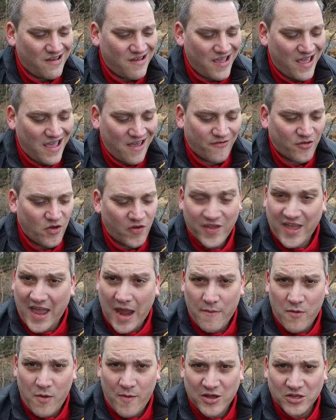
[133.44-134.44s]
I have got the
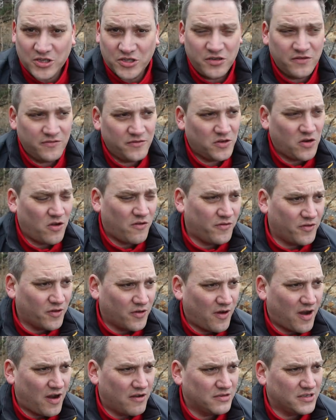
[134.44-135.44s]
camera about 2 foot off the
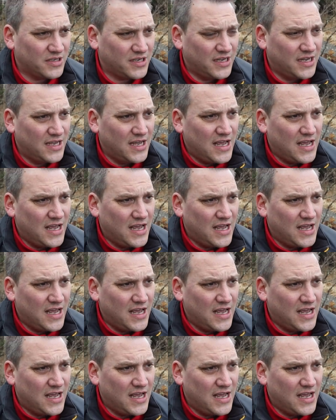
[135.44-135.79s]
ground,